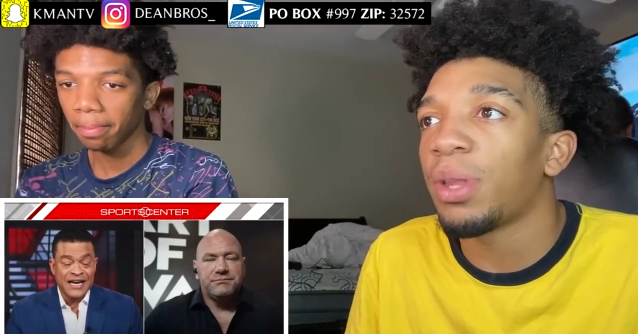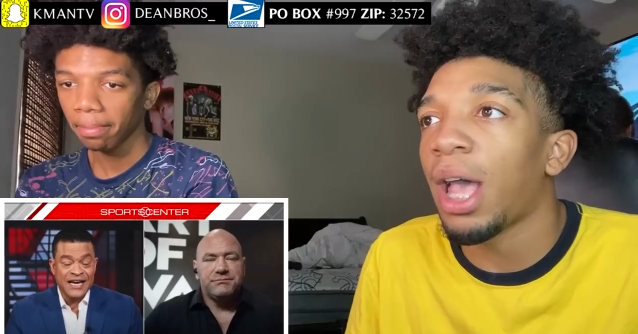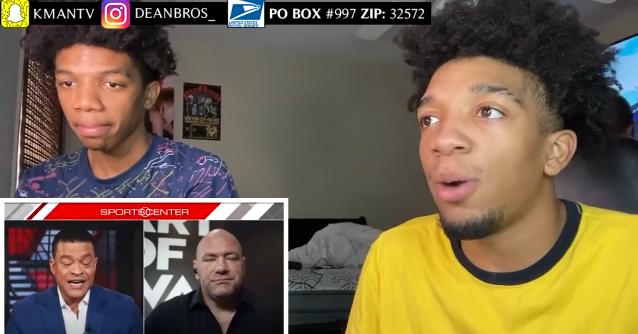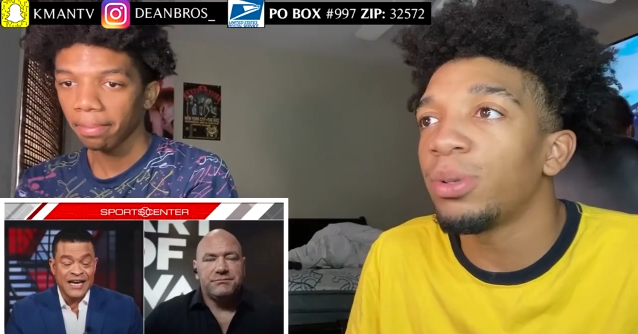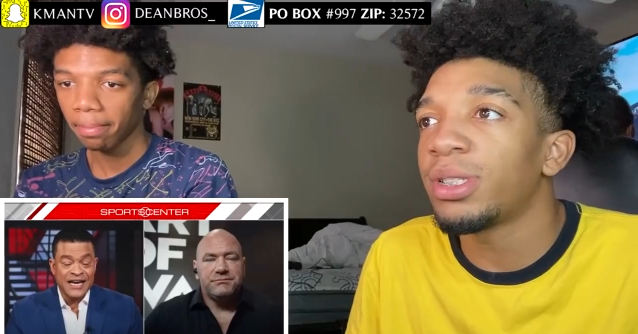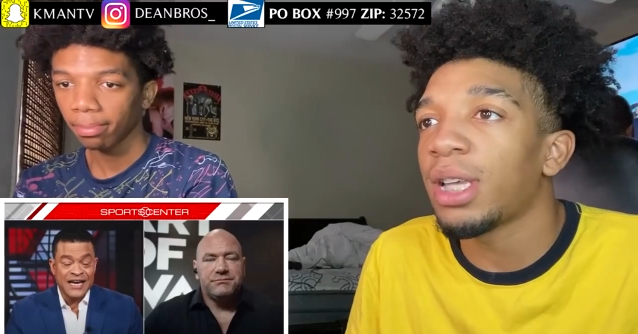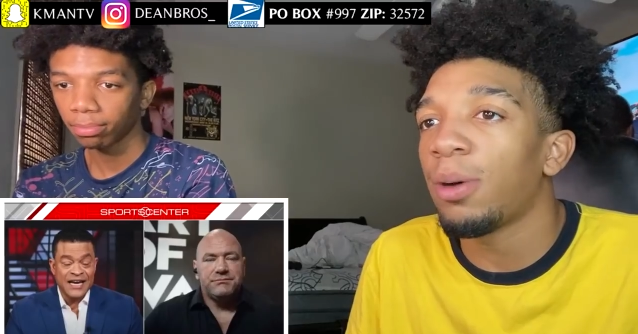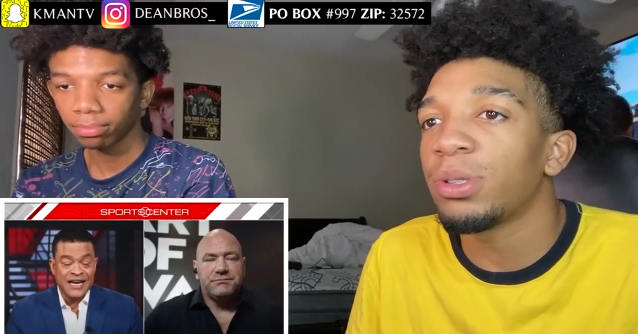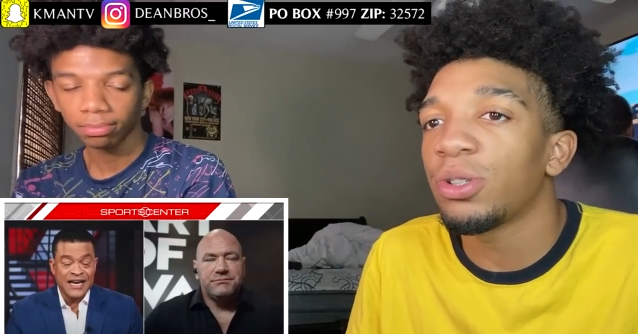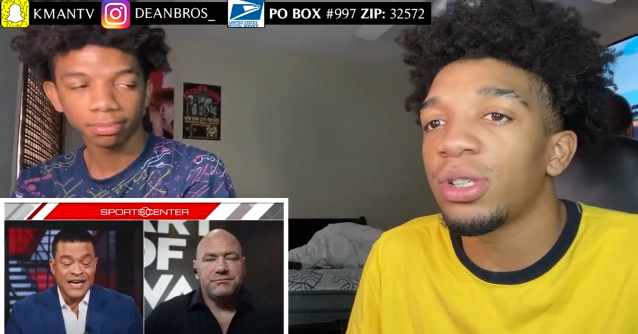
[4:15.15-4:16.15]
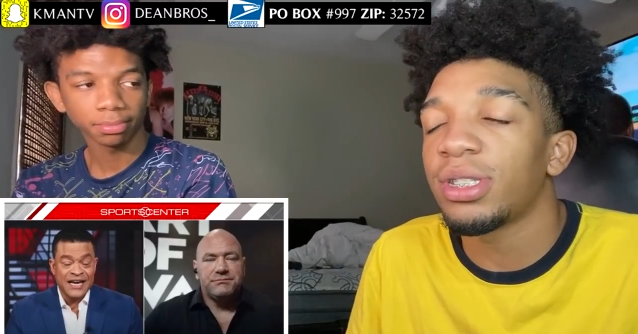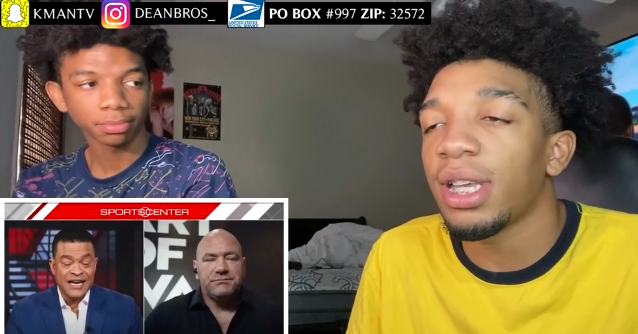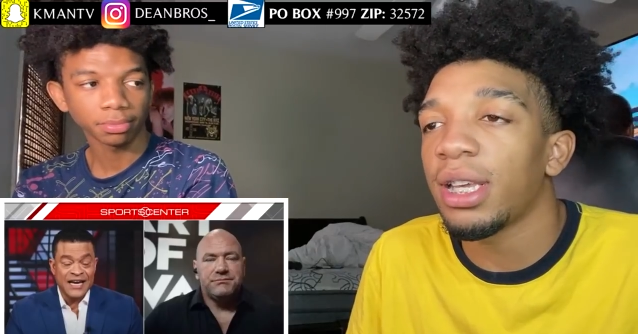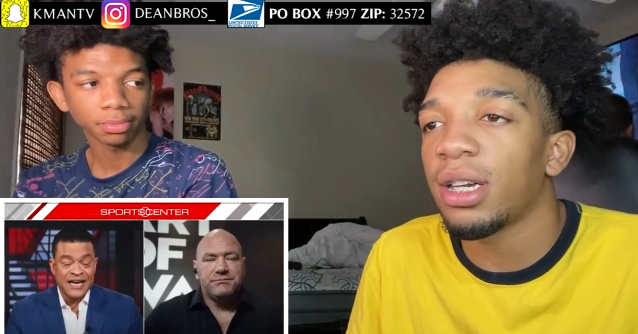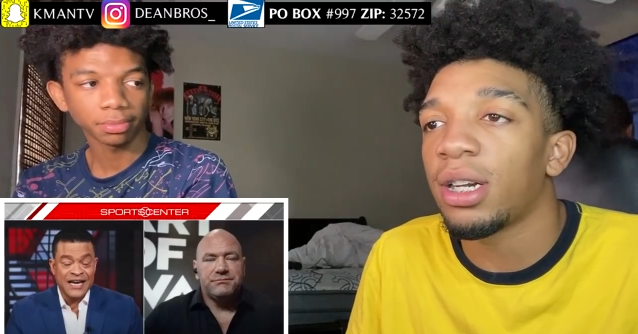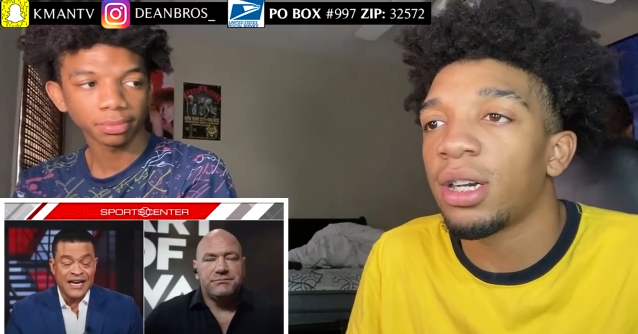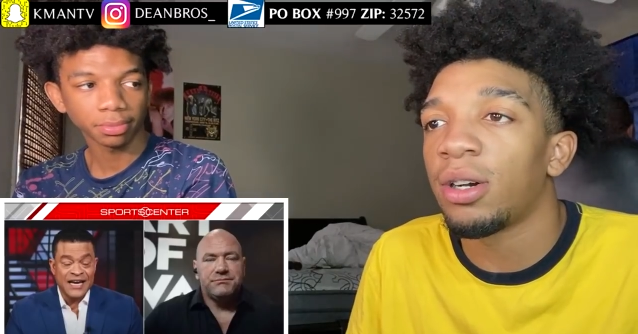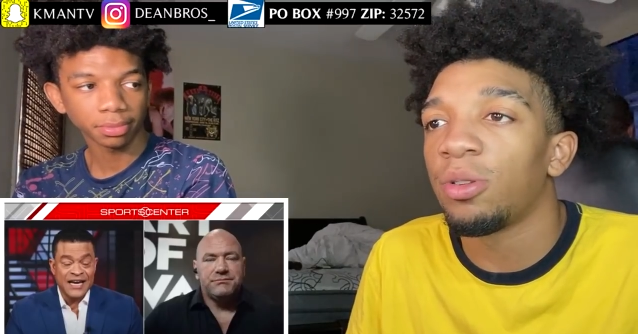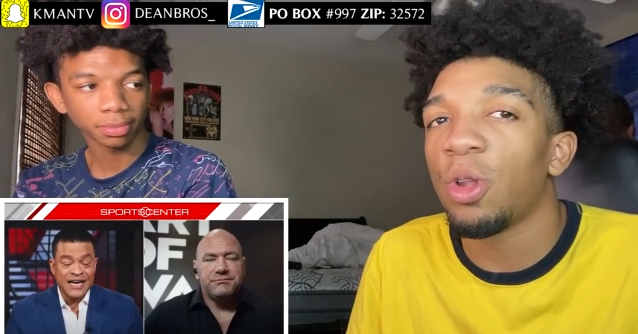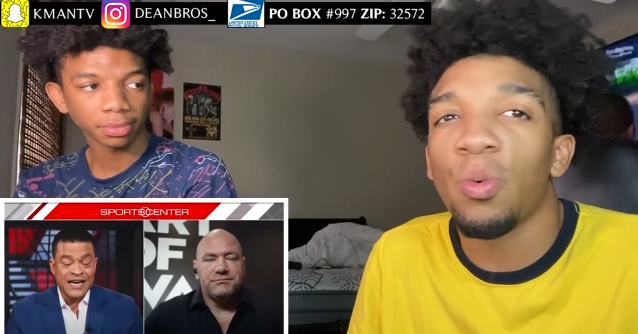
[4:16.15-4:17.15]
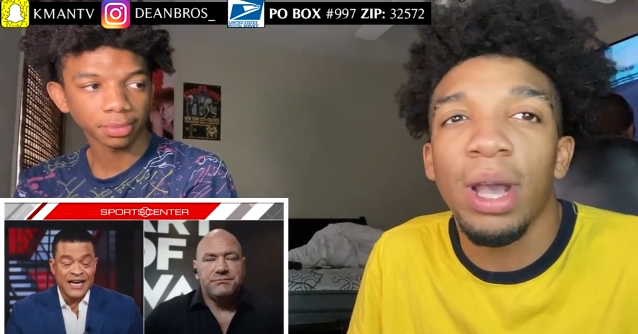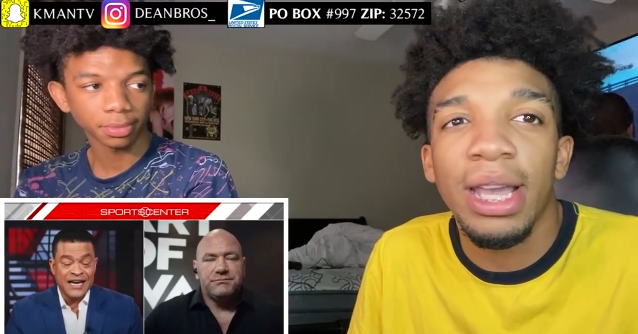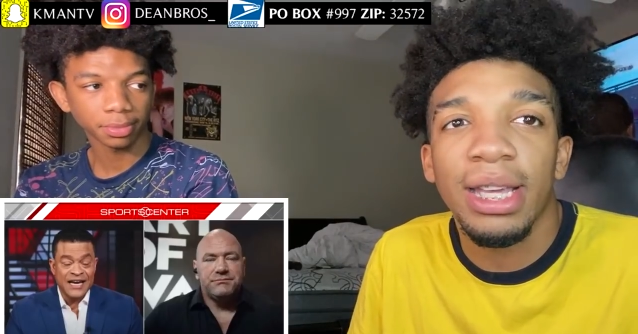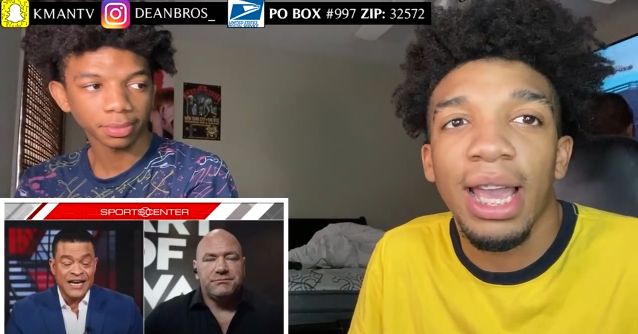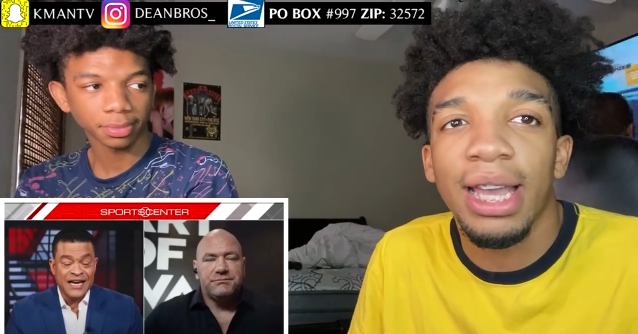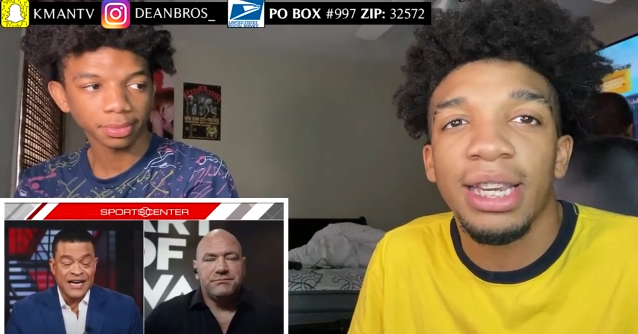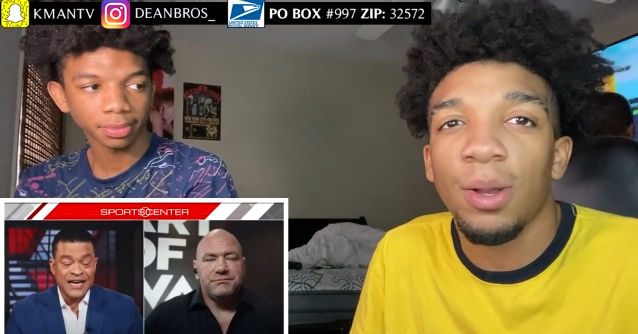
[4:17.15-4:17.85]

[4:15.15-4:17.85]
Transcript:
Speaker 1: I was I was gonna say uh Lil Wayne had